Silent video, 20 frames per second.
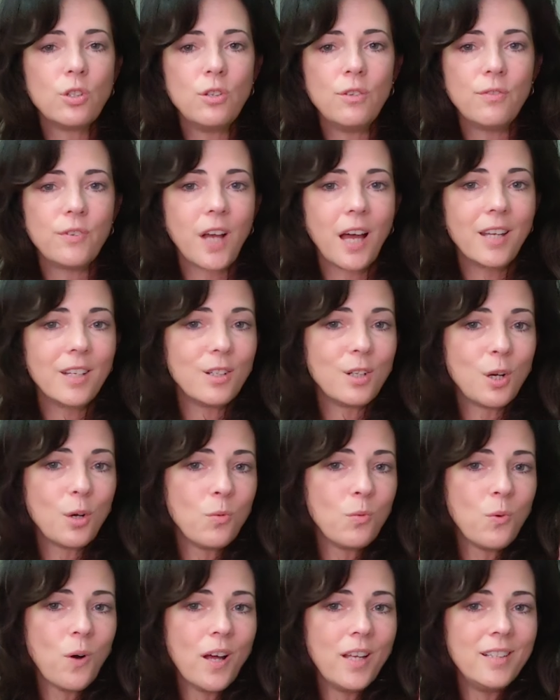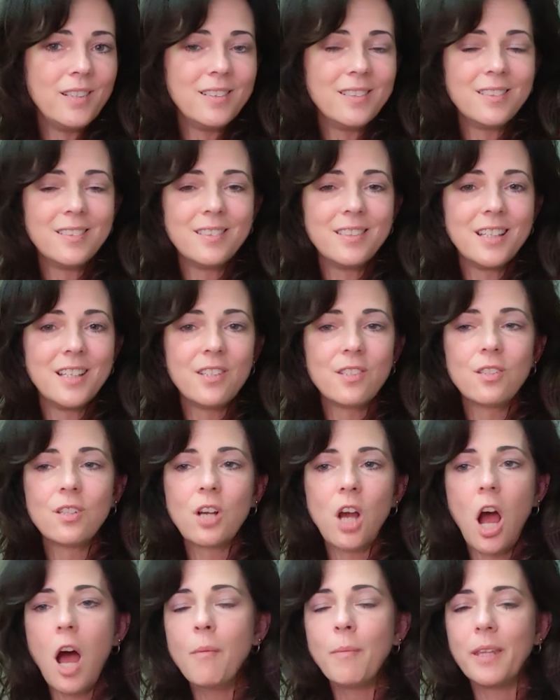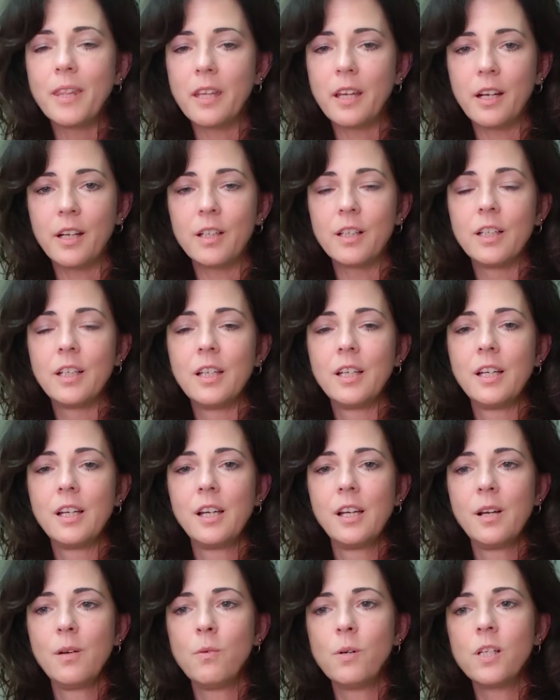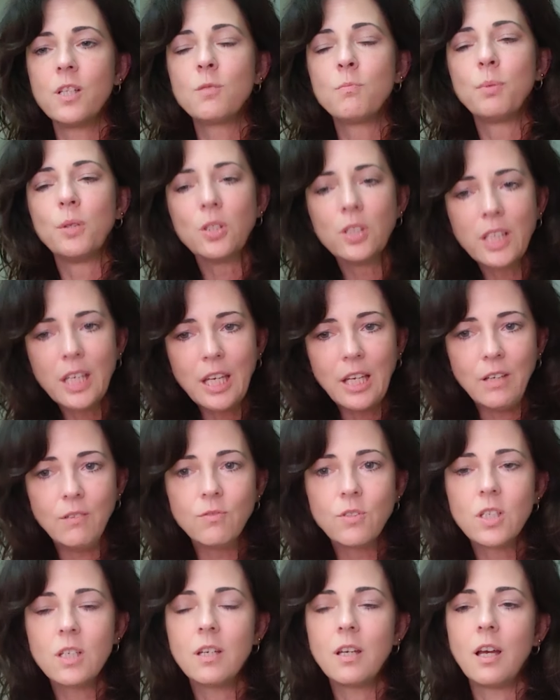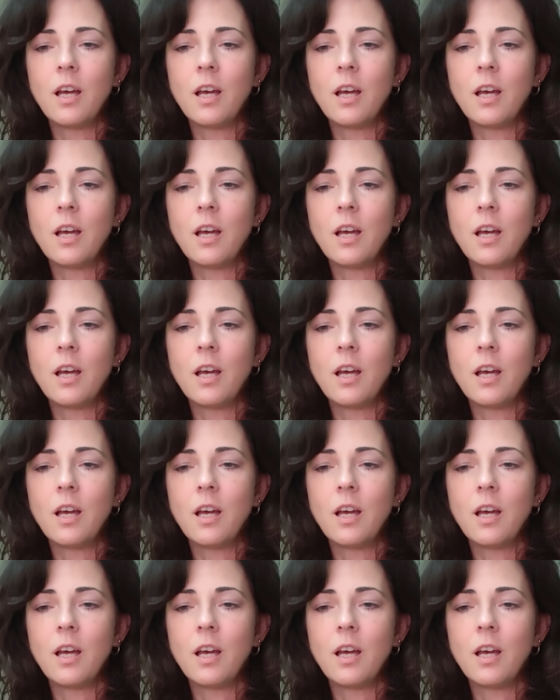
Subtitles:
you've got to know what is common there, what is believed,